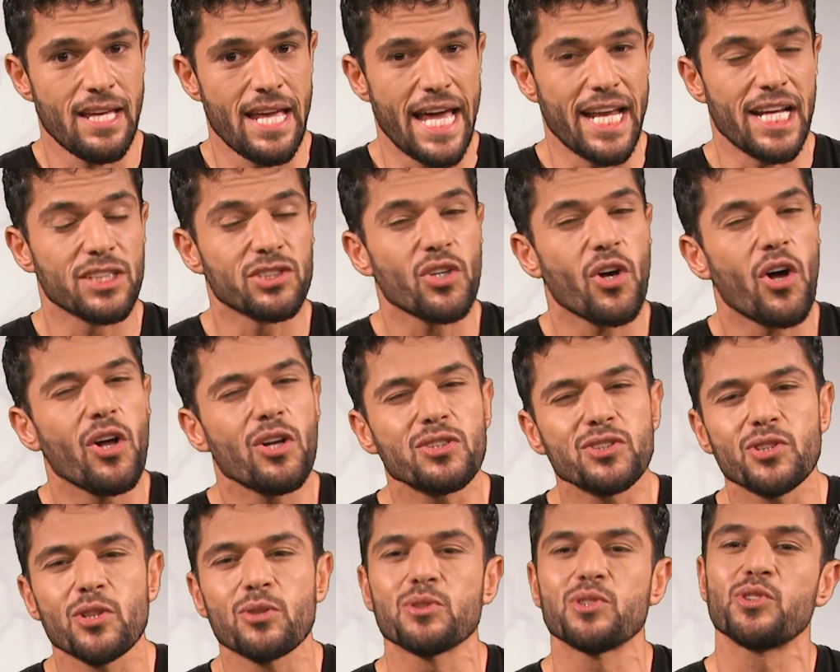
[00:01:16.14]
And it's
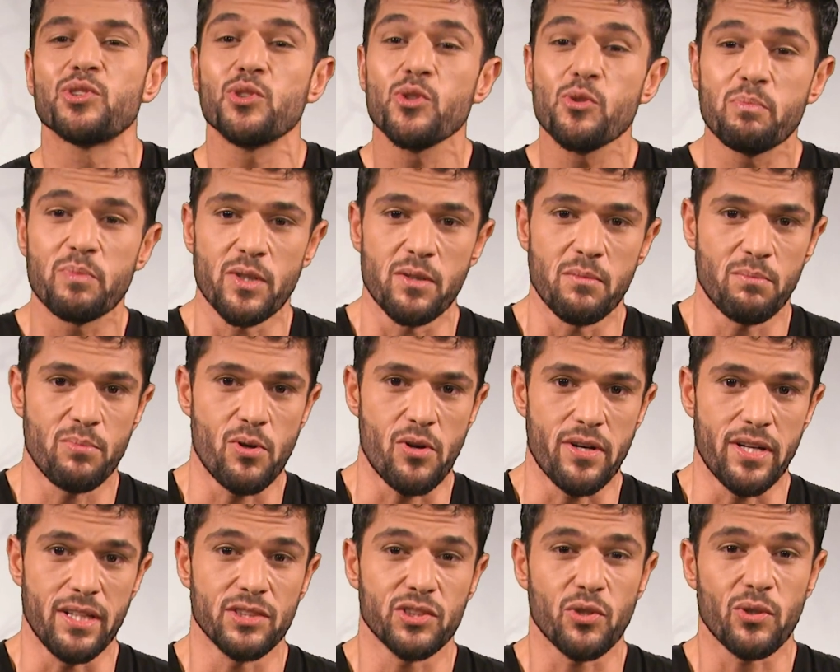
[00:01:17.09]
also super
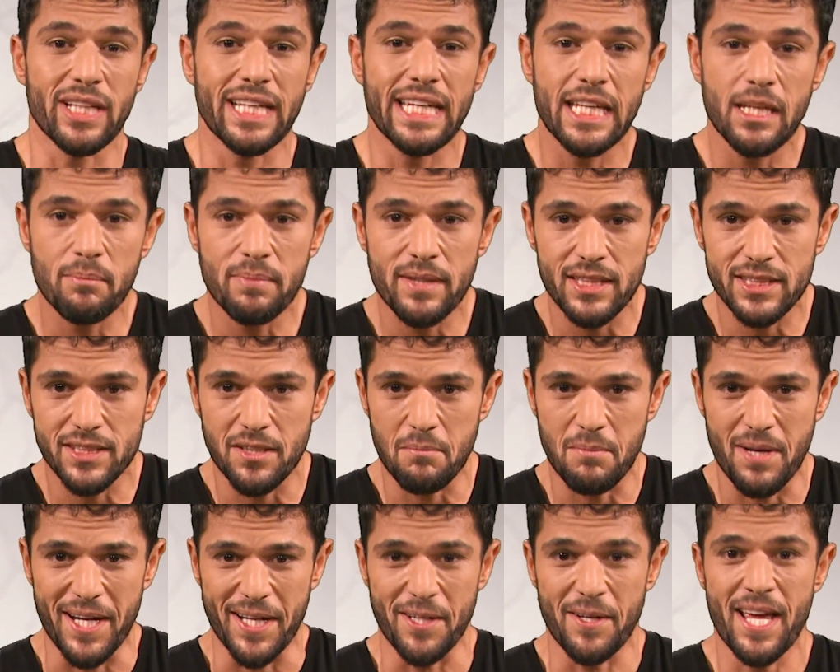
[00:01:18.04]
important, so keep this
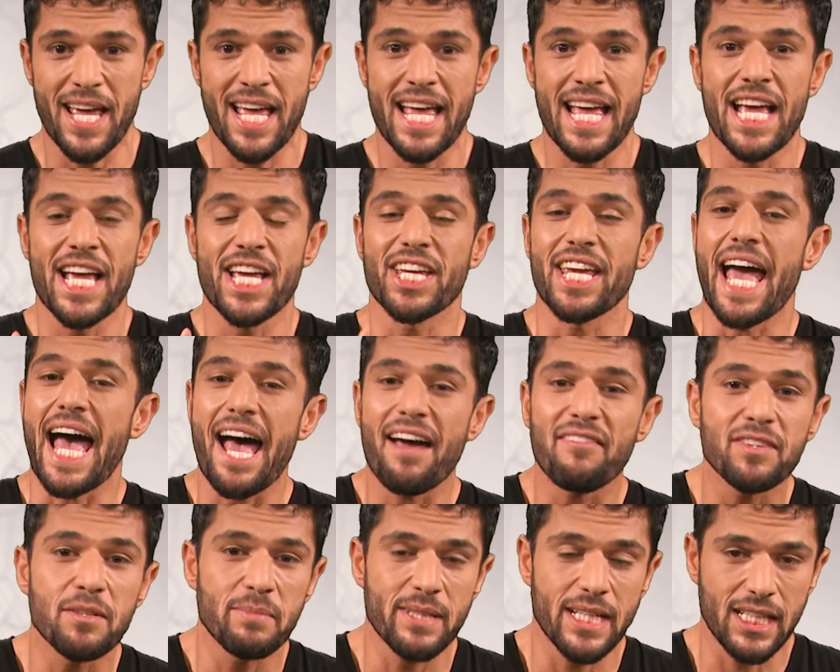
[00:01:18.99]
in mind. You
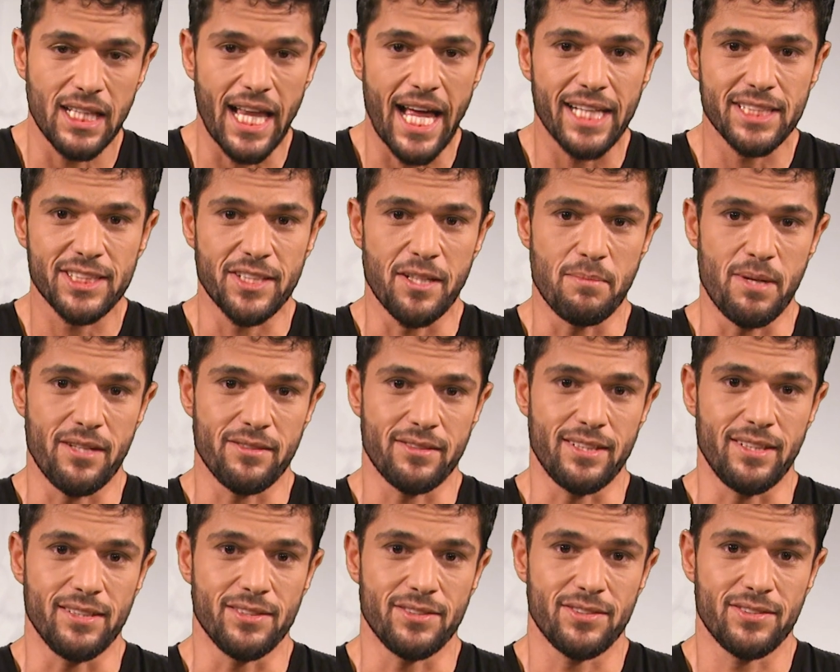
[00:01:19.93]
have to be classy
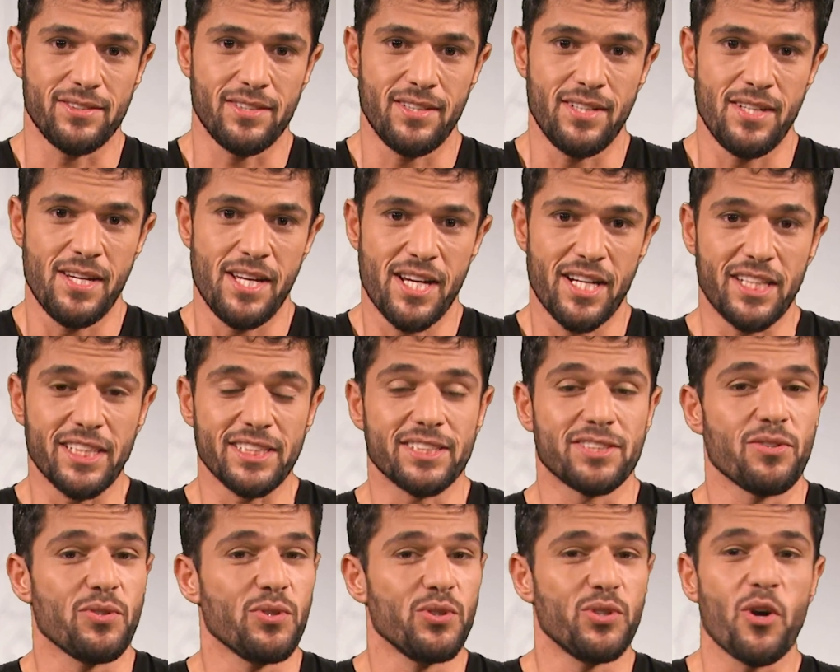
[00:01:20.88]
about this.
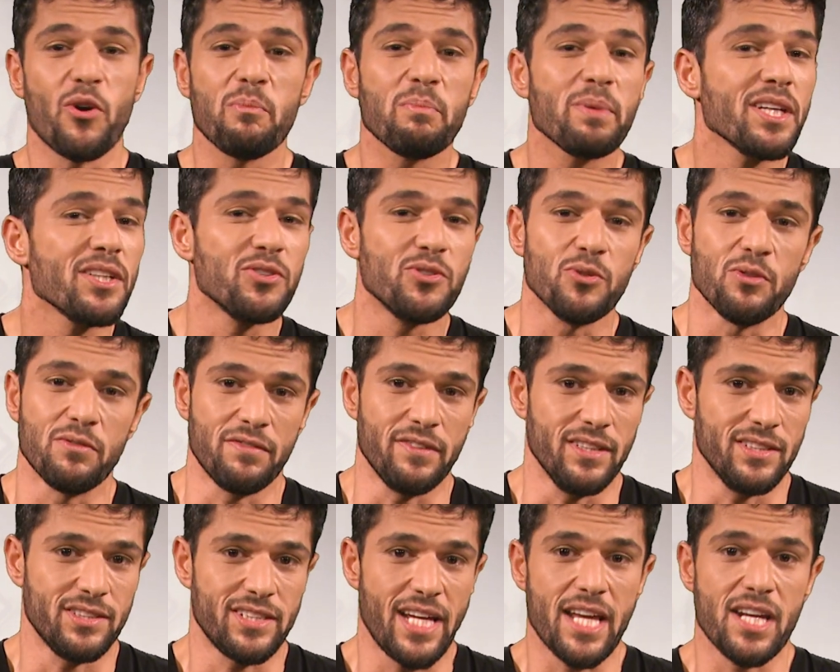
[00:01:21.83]
Because don't be a
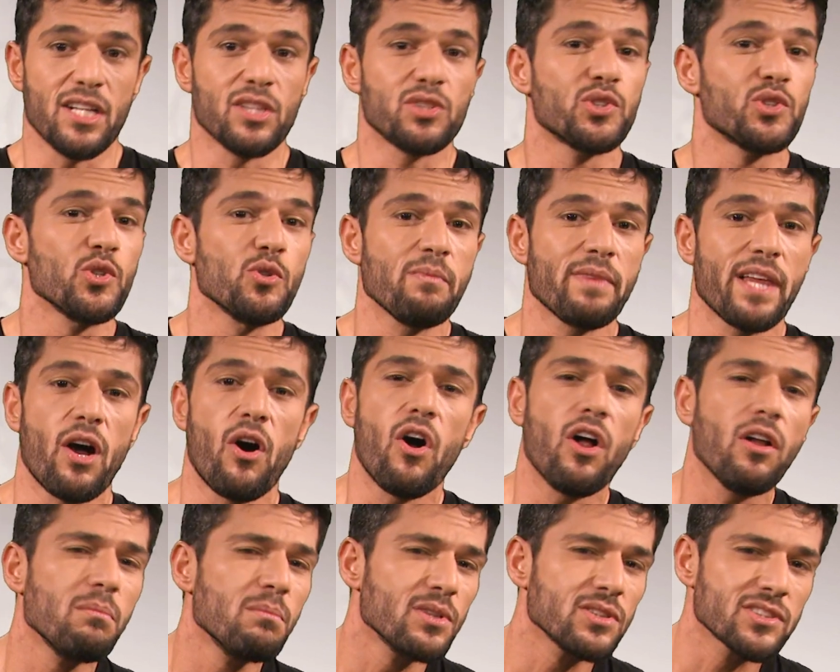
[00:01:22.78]
doofus and assume that
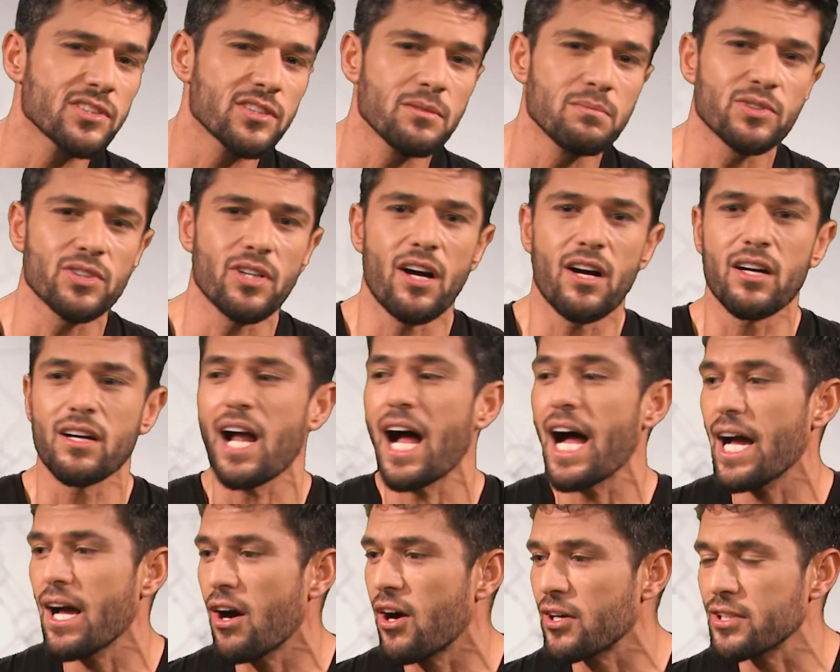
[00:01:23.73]
all Muslims
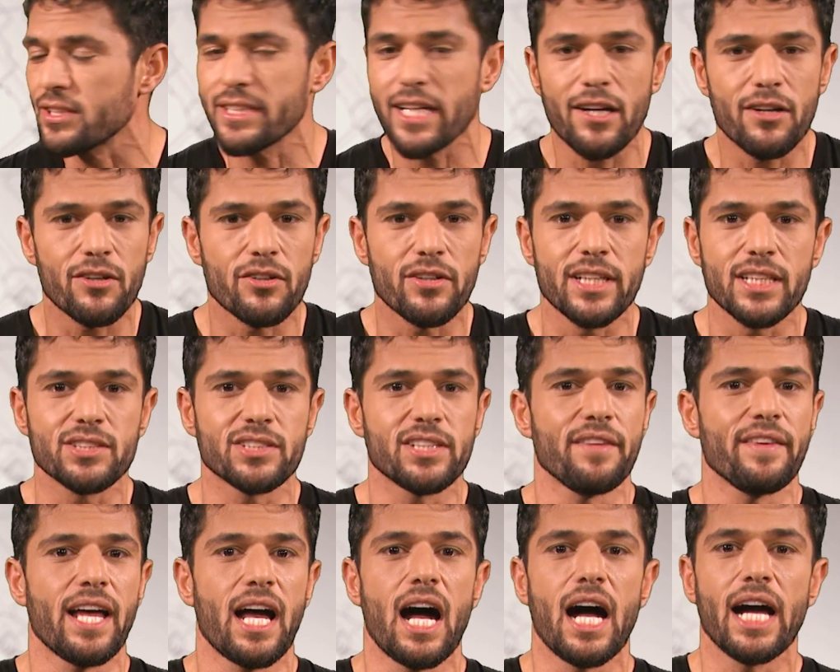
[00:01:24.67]
are terrorists
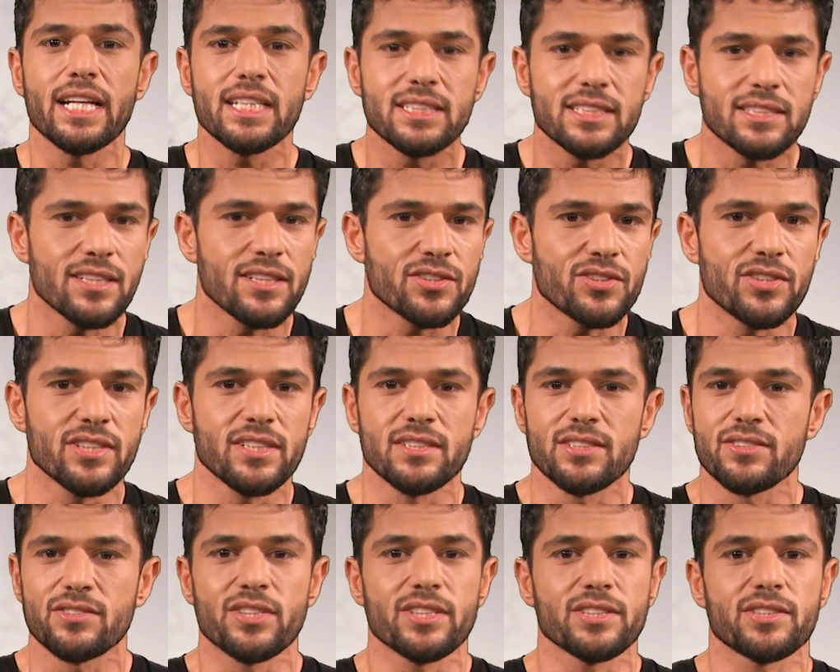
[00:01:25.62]
and that ISIS
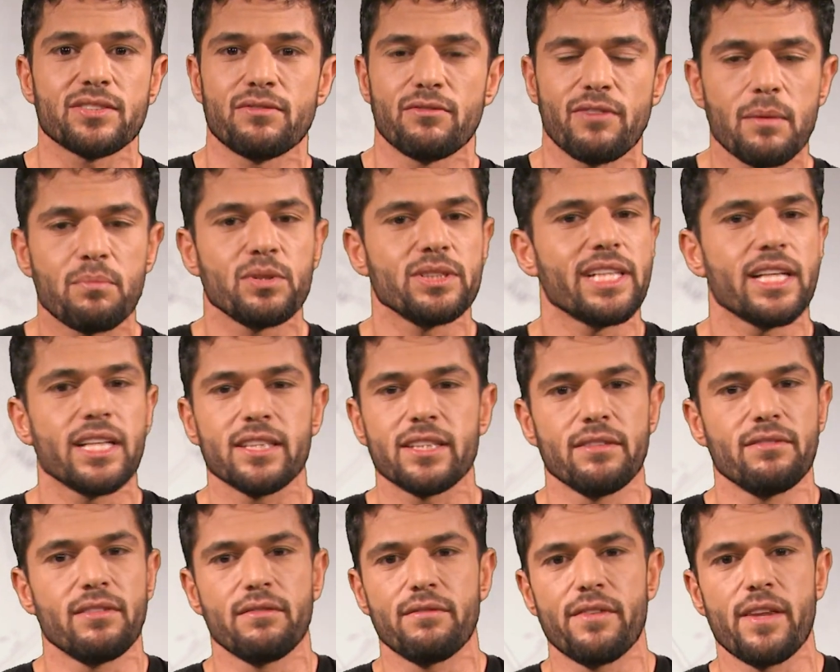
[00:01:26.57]
is just
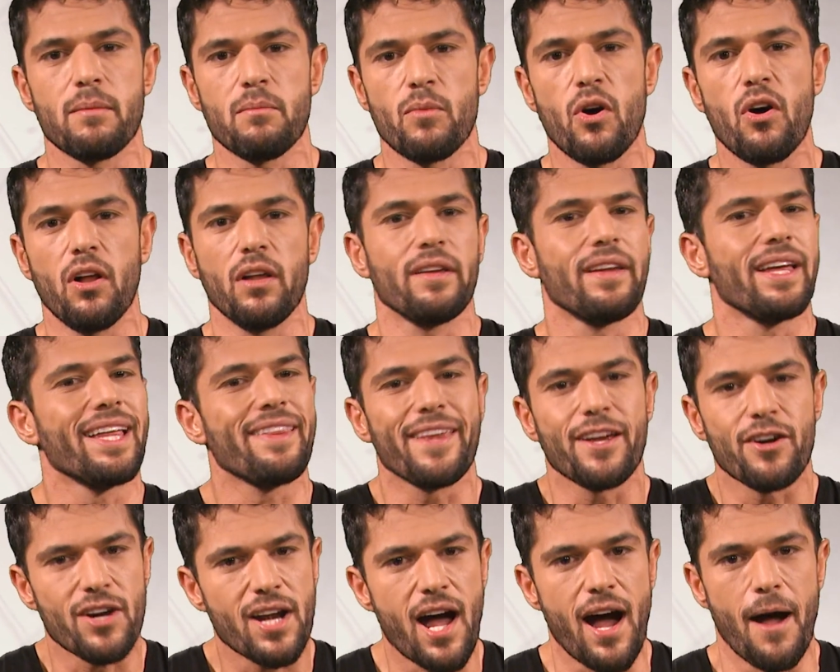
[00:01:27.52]
representative of them all.
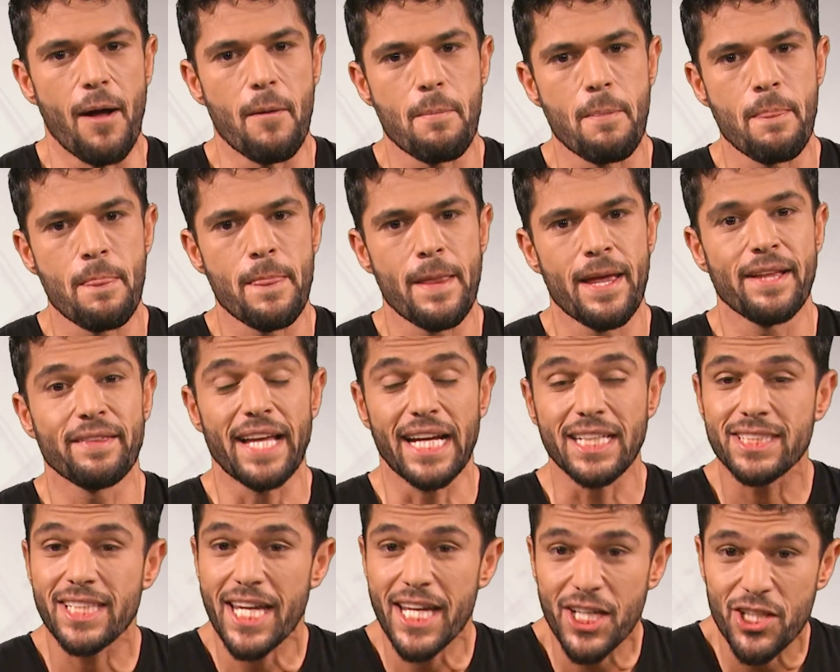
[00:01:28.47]
They're not.
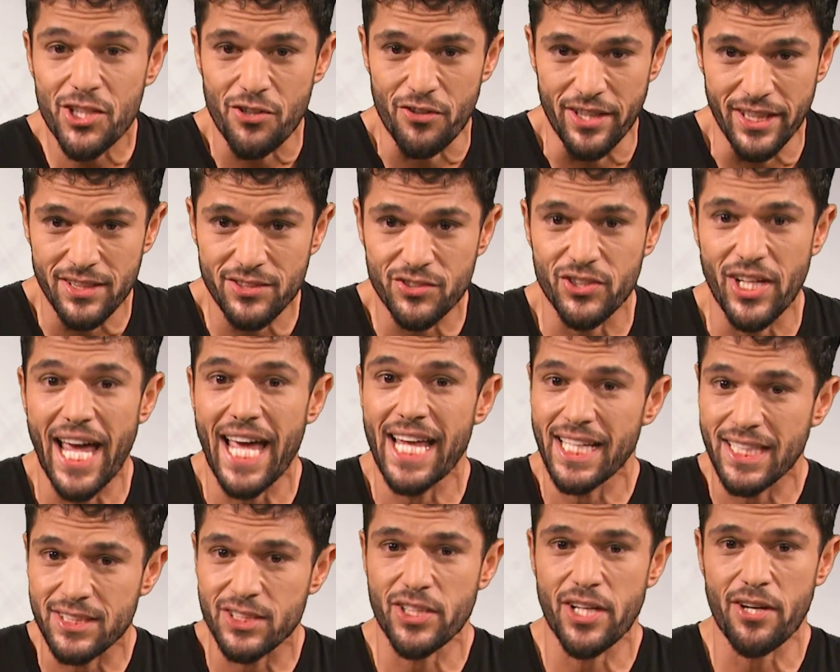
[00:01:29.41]
That's ignorance
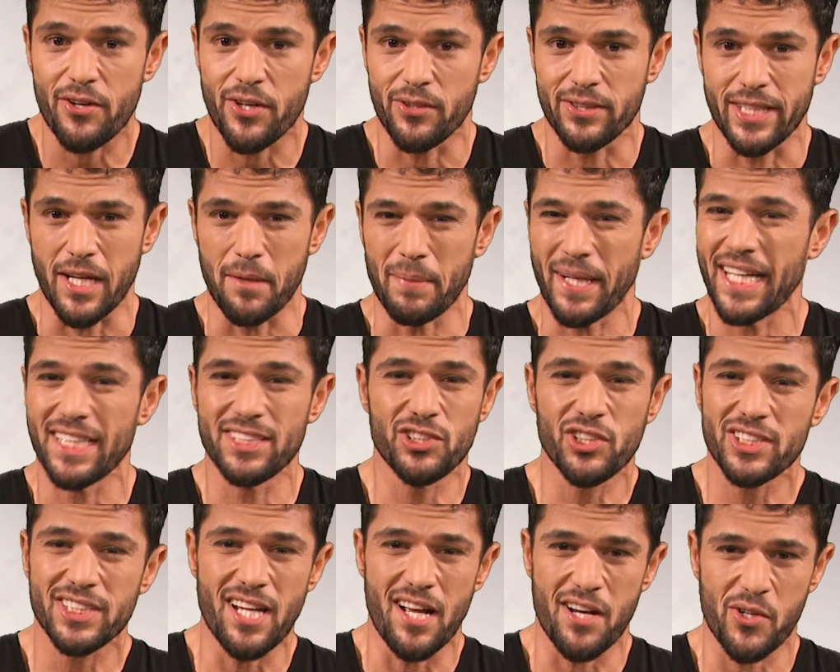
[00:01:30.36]
and it's stereotyping and it's
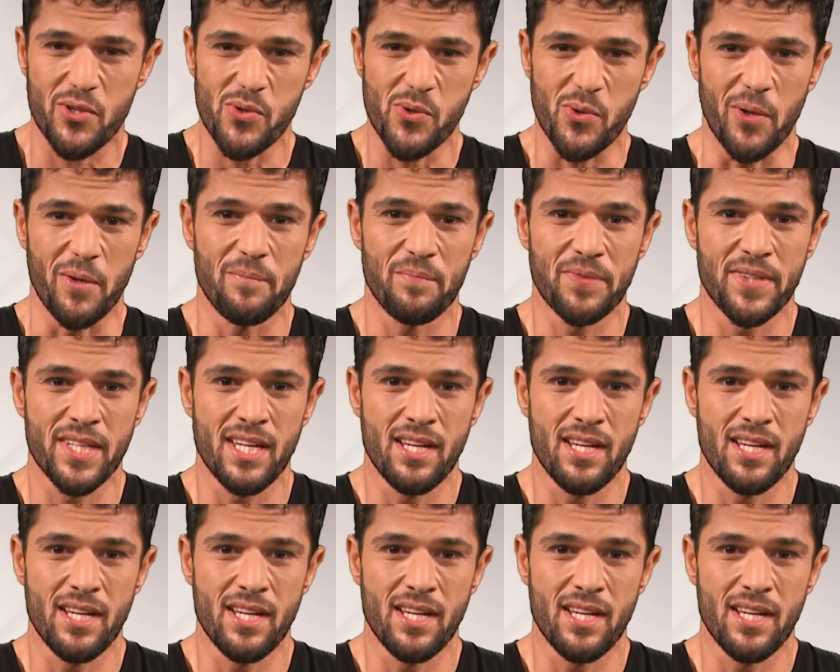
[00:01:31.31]
just not cool.